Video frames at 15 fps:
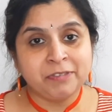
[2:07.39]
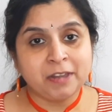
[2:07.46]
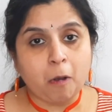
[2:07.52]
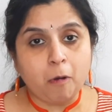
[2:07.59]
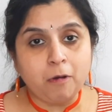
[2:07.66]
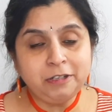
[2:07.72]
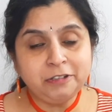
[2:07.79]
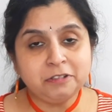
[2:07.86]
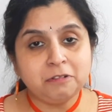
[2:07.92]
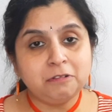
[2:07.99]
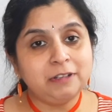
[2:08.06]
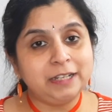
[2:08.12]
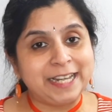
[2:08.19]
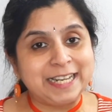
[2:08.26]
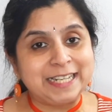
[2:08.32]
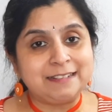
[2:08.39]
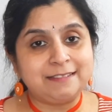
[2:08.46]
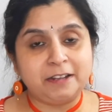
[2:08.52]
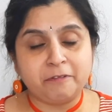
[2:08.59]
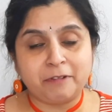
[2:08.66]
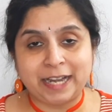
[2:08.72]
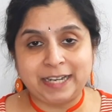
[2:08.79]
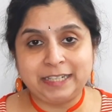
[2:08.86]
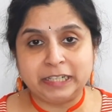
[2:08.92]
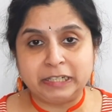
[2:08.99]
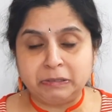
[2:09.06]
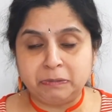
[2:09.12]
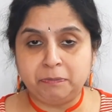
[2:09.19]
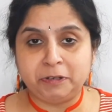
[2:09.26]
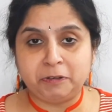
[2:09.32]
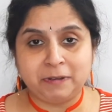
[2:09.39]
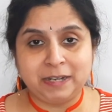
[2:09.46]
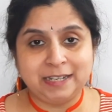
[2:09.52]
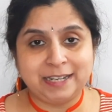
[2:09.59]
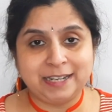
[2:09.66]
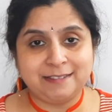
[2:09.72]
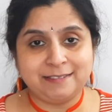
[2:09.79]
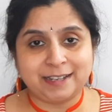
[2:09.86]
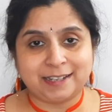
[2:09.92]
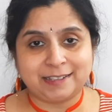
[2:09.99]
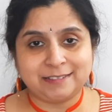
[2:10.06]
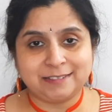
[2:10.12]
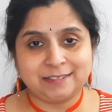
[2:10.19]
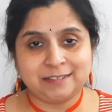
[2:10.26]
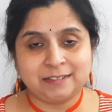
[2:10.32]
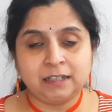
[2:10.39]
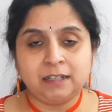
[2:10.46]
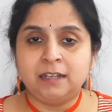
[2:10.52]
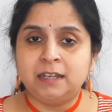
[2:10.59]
also gets divided between these tasks.